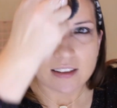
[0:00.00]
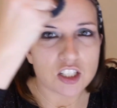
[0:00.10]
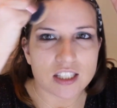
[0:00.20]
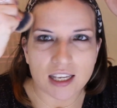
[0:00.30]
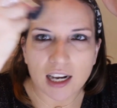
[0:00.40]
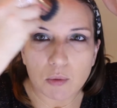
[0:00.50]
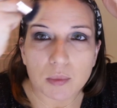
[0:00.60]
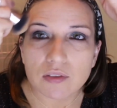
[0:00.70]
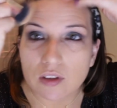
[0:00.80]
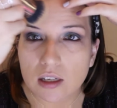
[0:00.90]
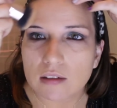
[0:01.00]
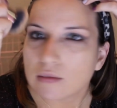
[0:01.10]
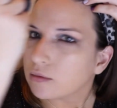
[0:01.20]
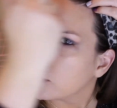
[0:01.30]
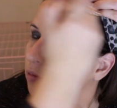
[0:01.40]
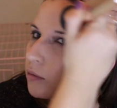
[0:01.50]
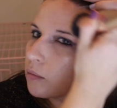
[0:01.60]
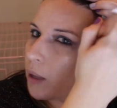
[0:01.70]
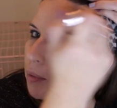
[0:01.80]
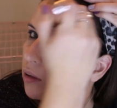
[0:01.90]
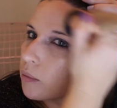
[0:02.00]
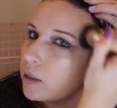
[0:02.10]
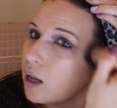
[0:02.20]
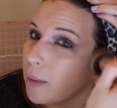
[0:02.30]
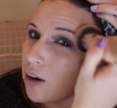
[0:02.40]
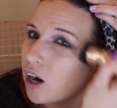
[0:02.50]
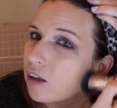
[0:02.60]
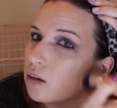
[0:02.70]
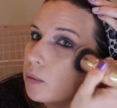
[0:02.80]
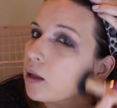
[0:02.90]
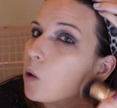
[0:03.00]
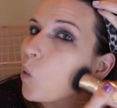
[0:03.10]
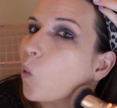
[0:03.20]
Just kidding, I won't be offended. Maybe a little bit. I might cry a little bit.